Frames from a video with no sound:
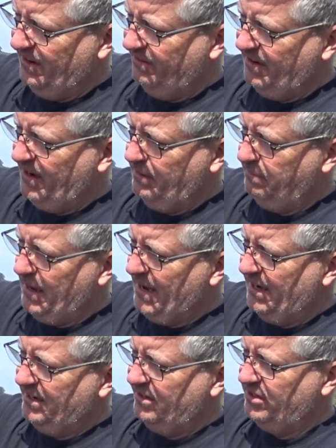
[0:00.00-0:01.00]
Rattly
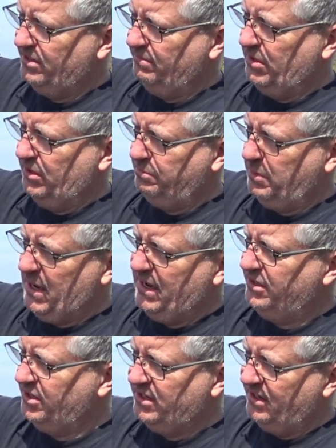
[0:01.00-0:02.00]
bead, some nice
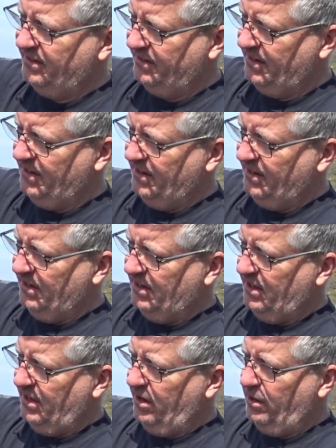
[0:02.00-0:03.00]
beads.
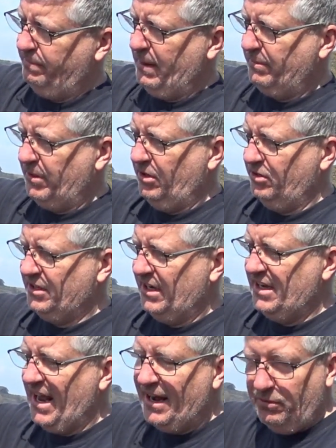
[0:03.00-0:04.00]
A lot of people are
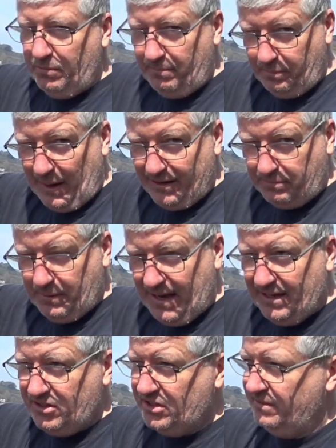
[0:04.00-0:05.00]
using yellow and black
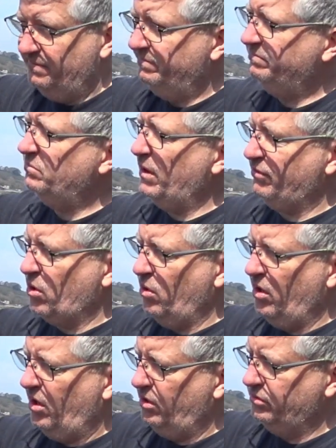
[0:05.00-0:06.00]
beads. We've
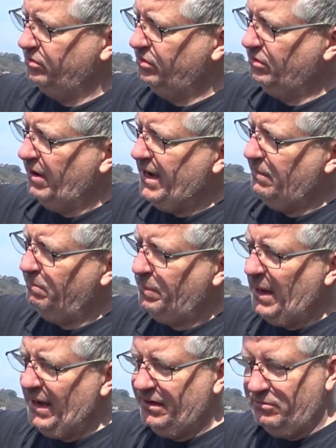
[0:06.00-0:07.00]
caught on green and
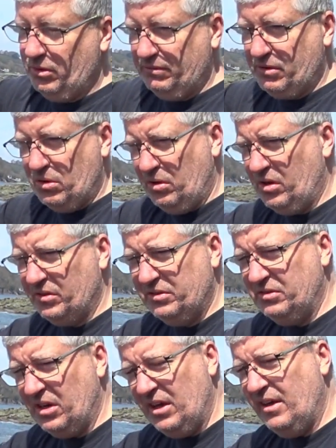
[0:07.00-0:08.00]
black, and we've caught on
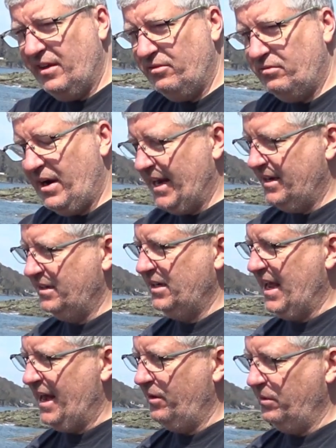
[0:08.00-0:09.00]
red and
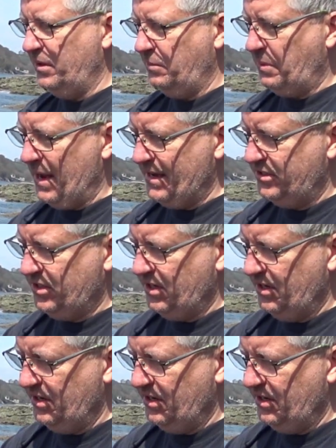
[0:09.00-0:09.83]
yellow in the past.